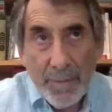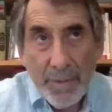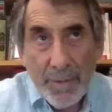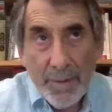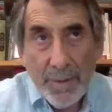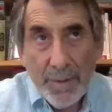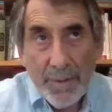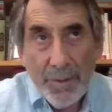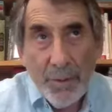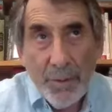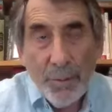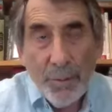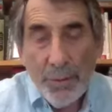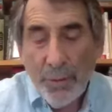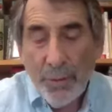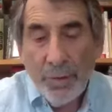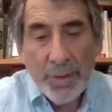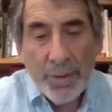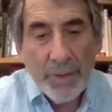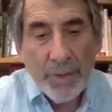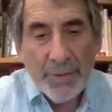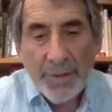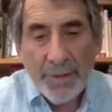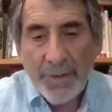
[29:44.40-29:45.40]
you
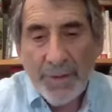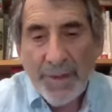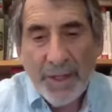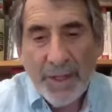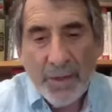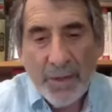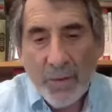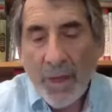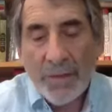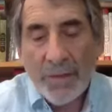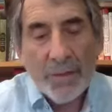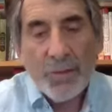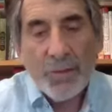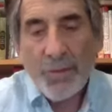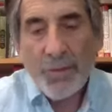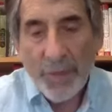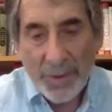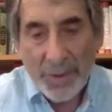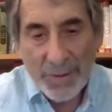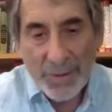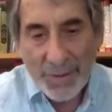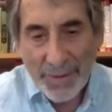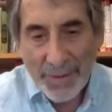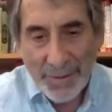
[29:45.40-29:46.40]
don't even think not to
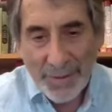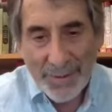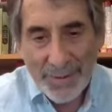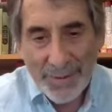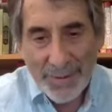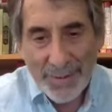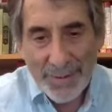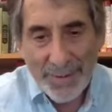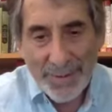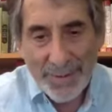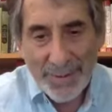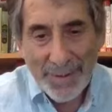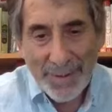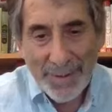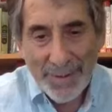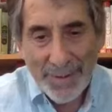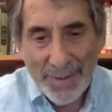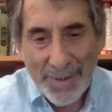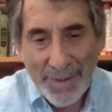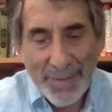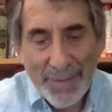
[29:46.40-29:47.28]
trust. right?